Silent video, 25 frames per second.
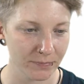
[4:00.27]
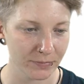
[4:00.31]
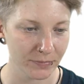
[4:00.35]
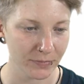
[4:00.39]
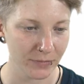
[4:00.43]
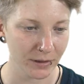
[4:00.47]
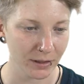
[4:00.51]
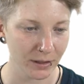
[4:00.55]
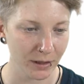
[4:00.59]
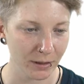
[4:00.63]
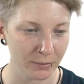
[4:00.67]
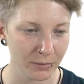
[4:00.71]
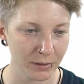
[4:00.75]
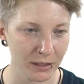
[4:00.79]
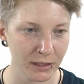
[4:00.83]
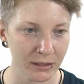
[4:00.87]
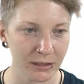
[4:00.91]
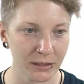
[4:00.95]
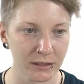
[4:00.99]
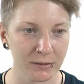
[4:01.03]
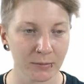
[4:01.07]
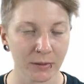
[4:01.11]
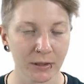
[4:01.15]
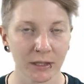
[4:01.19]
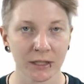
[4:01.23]
are being
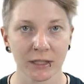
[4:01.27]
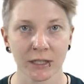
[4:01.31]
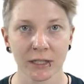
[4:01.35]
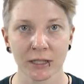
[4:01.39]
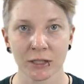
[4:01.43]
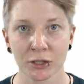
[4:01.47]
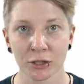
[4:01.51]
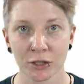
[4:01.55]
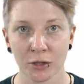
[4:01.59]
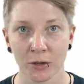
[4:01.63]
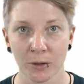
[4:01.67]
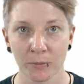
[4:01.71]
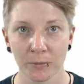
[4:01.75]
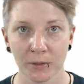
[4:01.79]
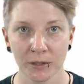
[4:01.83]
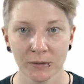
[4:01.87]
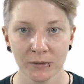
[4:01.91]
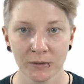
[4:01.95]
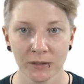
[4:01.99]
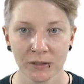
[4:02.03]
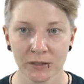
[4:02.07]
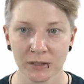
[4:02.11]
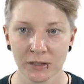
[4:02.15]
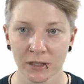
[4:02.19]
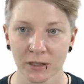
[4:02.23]
displayed in German
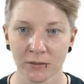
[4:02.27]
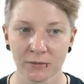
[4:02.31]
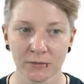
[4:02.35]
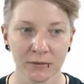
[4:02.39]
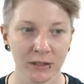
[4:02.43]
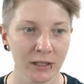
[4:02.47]
instead of